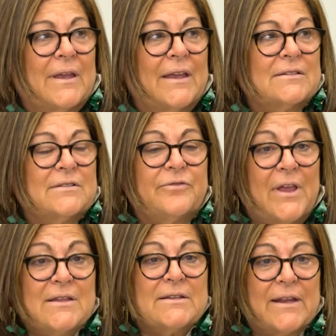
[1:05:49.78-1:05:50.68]
it's
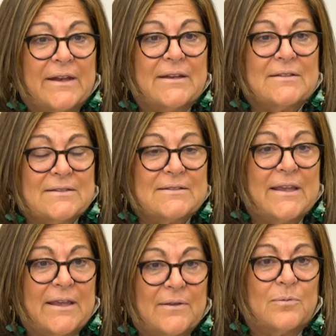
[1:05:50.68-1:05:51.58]
fascinating to
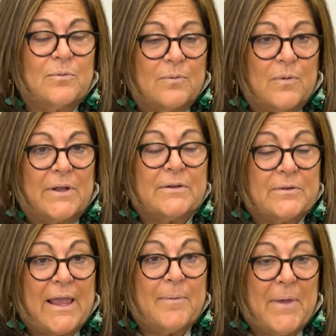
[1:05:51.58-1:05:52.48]
see
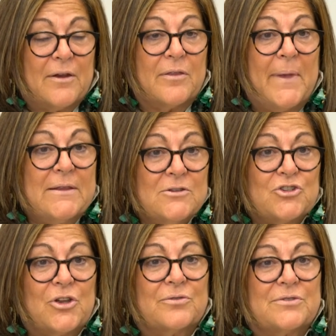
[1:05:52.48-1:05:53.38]
what came out of the men's
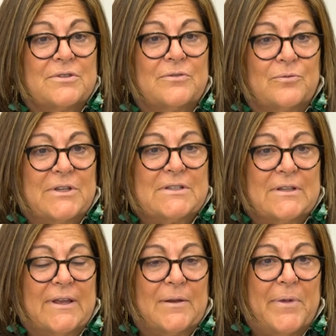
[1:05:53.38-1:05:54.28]
shows
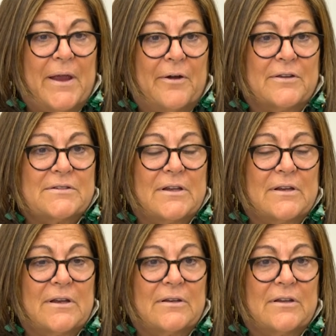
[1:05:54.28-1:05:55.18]
recently in Paris
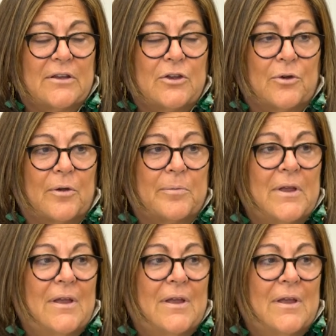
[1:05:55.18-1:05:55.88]
and in Europe.